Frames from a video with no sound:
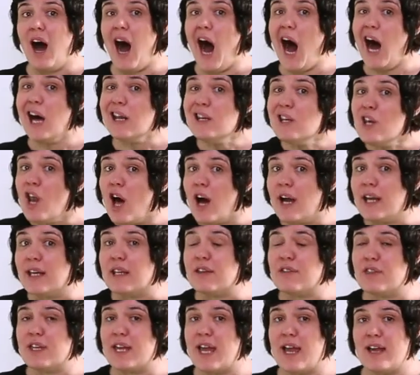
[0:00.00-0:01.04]

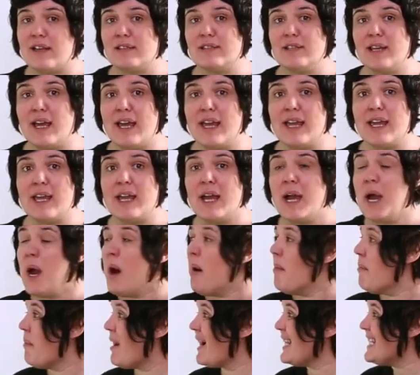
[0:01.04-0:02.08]
unlike the essay,
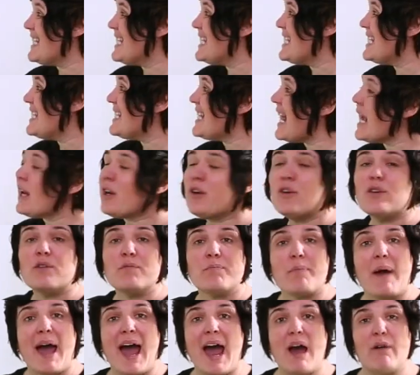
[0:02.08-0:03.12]
my
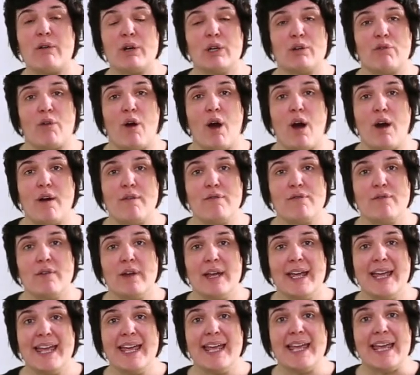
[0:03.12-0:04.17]
second paragraph
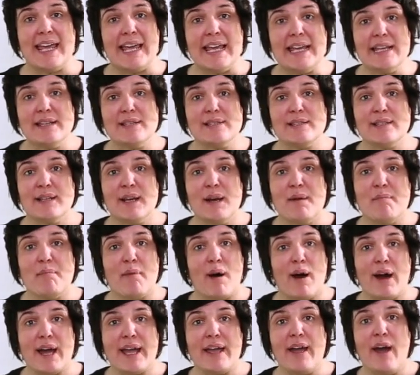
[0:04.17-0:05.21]
is
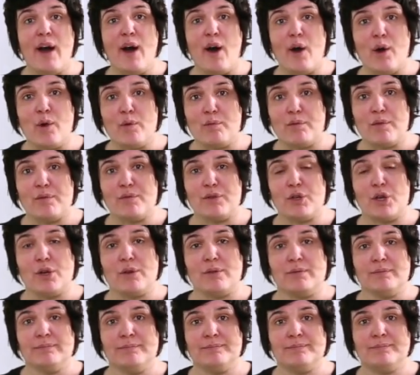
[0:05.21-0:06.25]
my
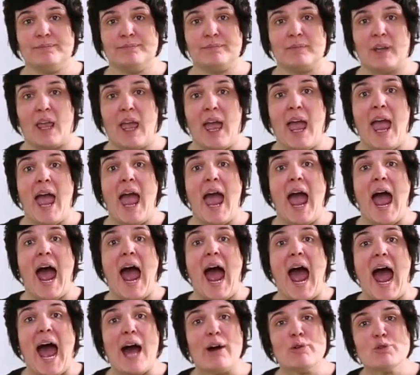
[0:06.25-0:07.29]
overview.
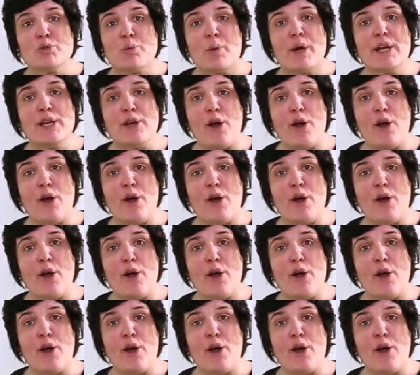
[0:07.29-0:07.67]
How do I